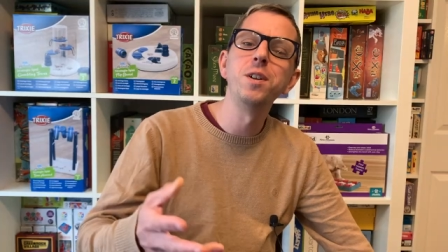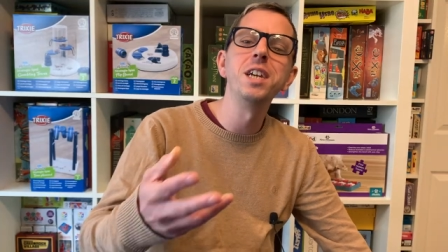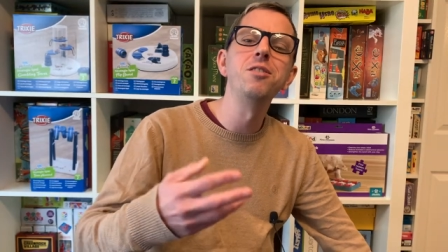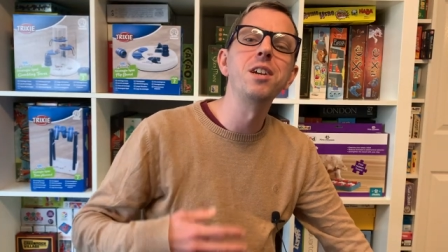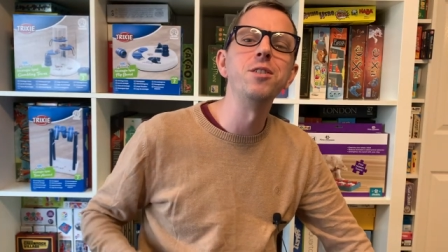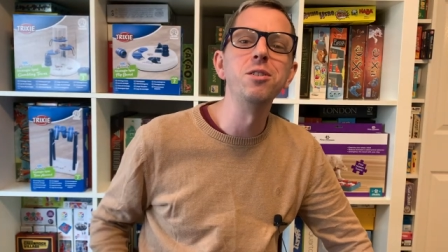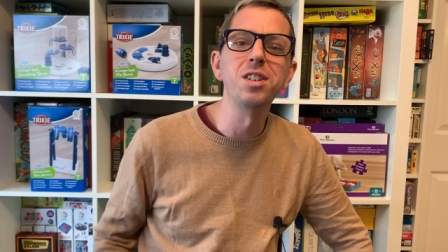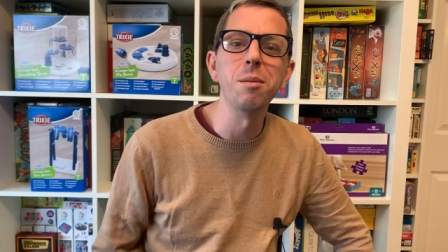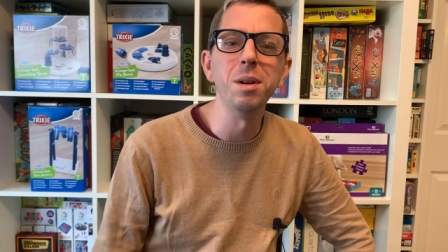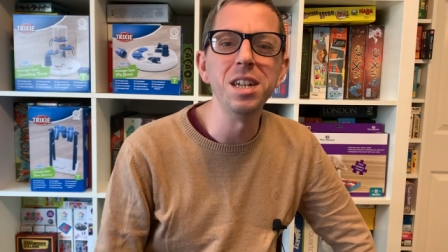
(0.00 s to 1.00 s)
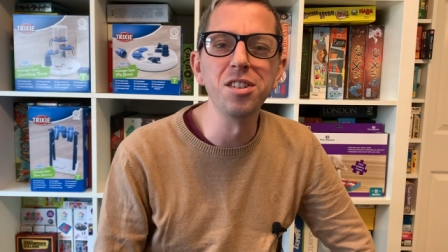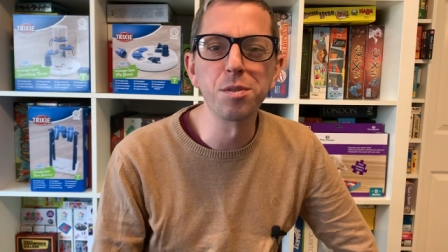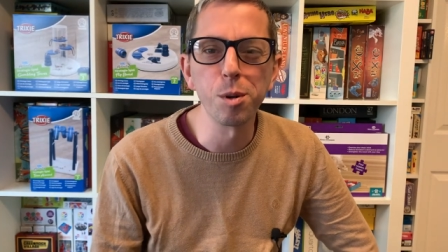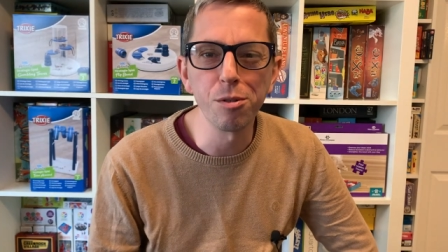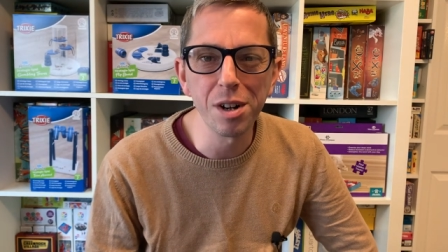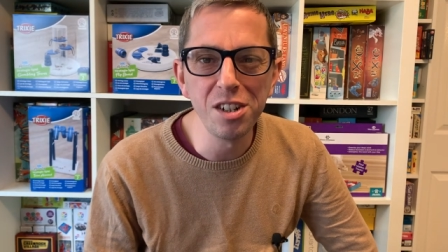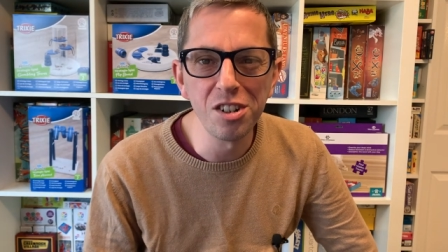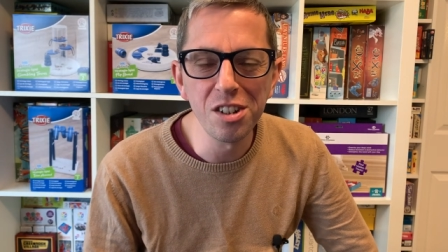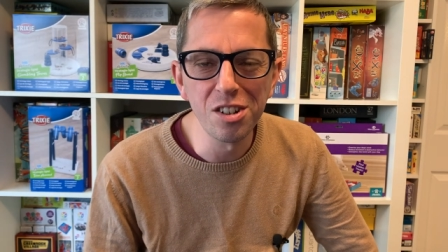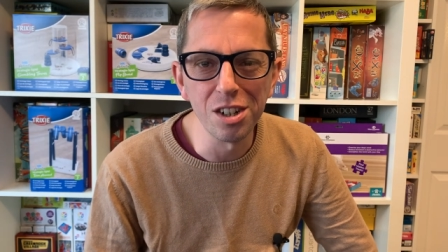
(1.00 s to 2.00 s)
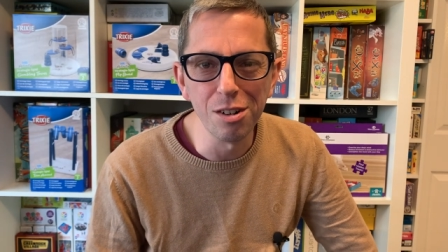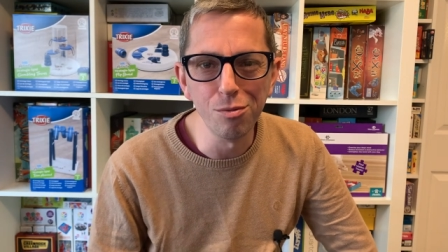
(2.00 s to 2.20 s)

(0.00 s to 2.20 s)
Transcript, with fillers: video has given you some inspiration to